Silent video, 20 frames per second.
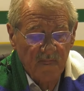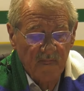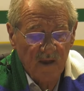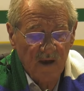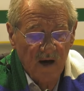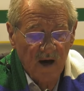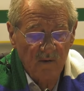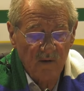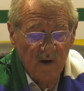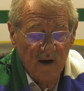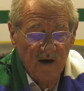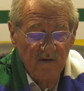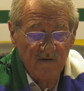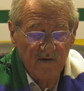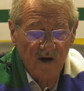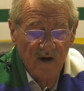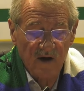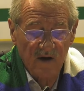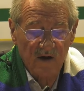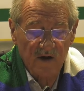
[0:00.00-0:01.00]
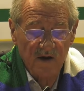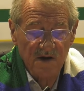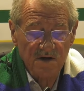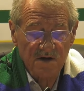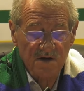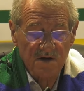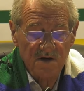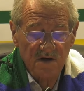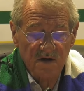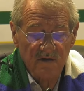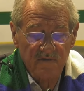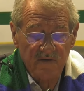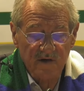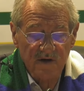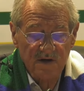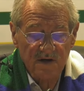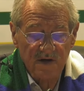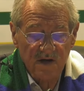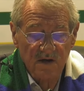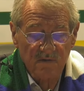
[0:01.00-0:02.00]
I will have the allocations of
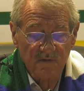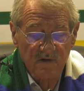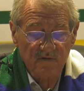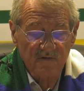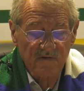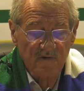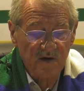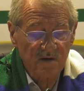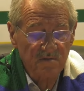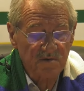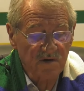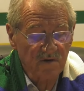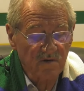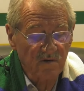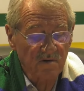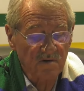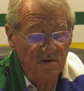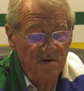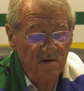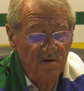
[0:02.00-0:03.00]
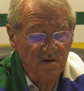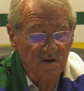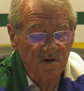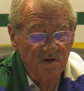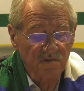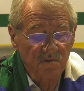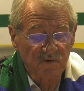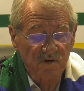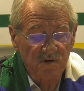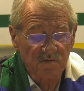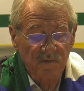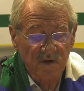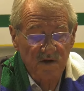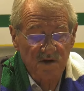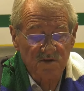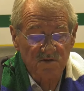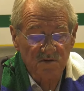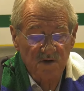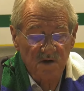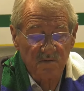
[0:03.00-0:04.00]
resettlement farms and also those bought by the
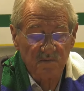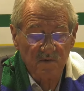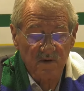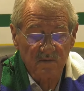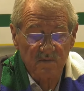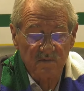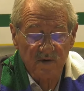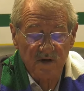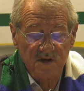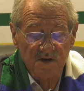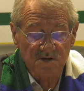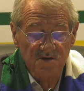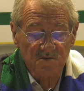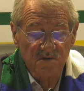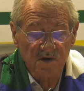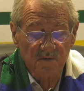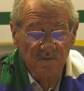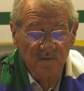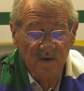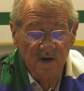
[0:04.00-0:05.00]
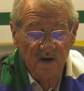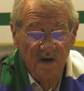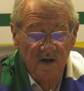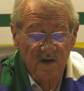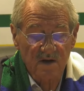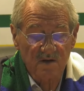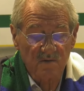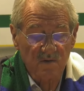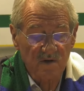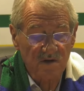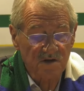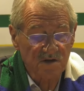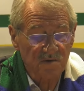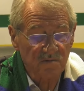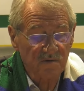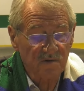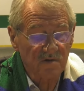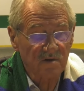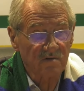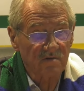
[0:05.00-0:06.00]
SWAPO elite with the
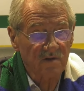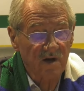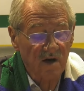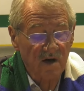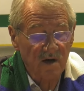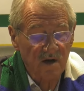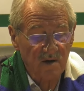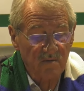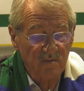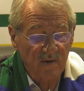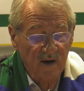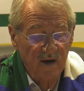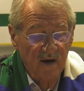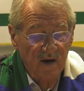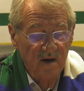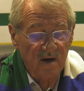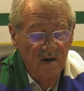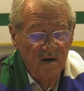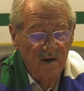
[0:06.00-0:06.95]
support of the Agribank